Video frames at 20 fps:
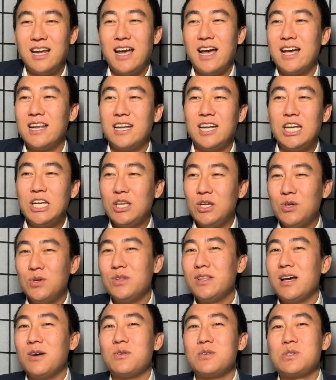And I knew
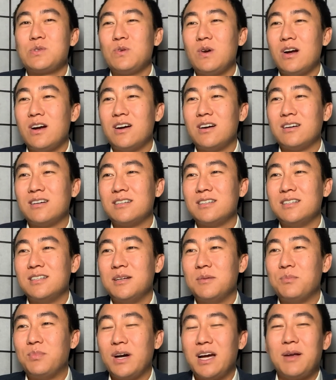that was wrong,
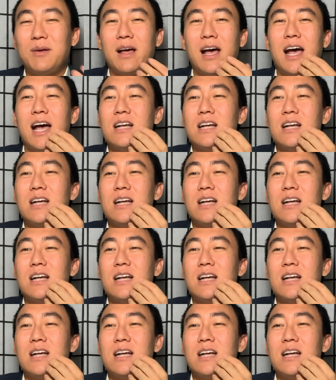but